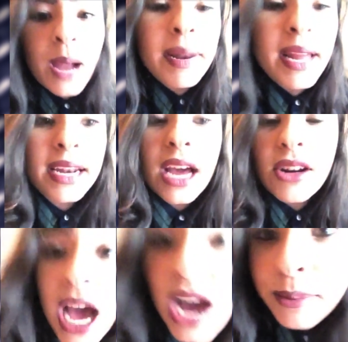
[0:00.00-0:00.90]
planned out
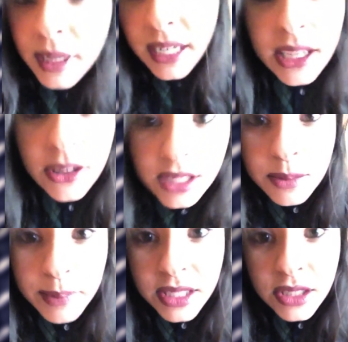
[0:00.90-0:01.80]
on how I'm gonna kill this
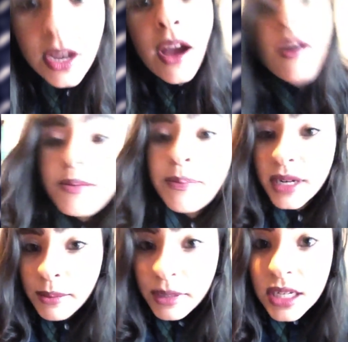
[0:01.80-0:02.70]
bitch for
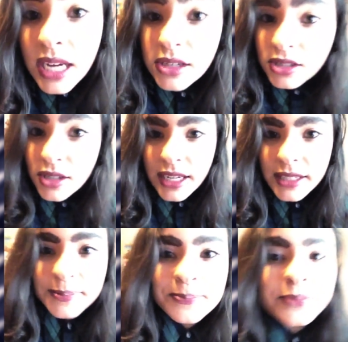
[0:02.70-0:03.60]
putting me on house arrest.